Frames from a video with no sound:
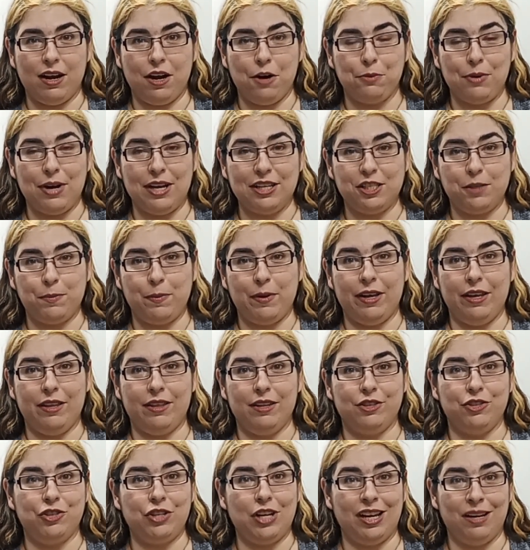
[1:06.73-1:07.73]
a recipe
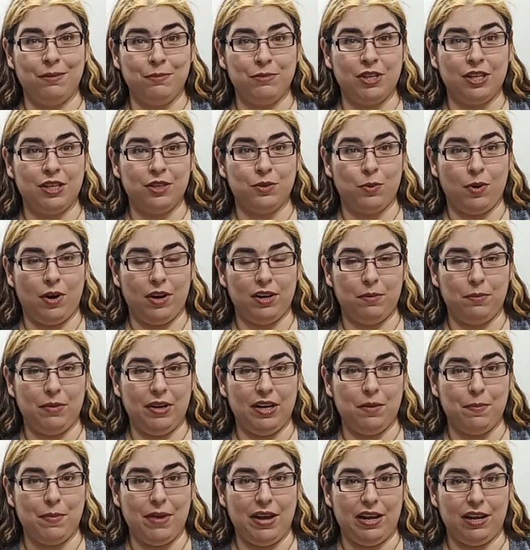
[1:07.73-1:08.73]
that James has wanted me
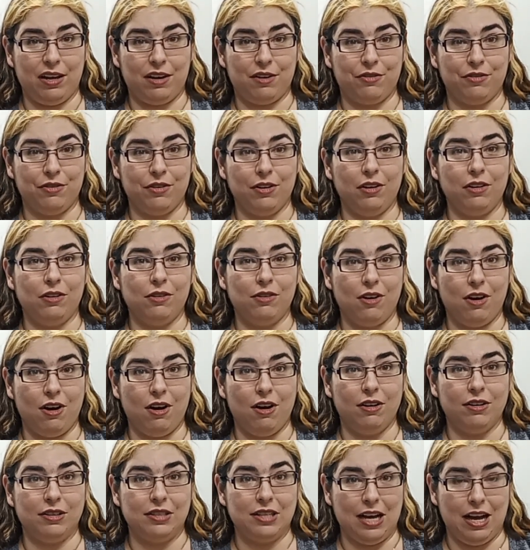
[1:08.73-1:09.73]
to make for a
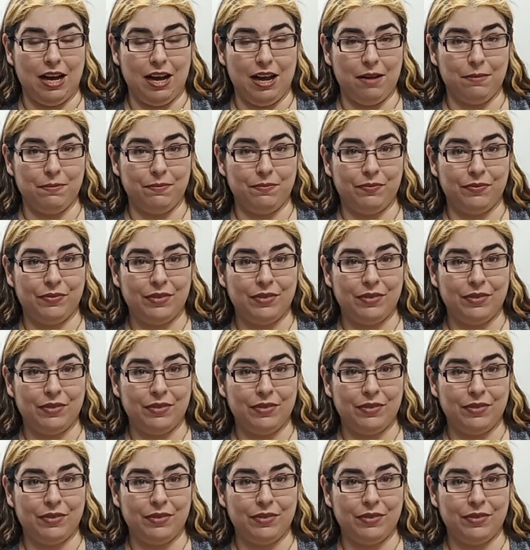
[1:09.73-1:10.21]
long time.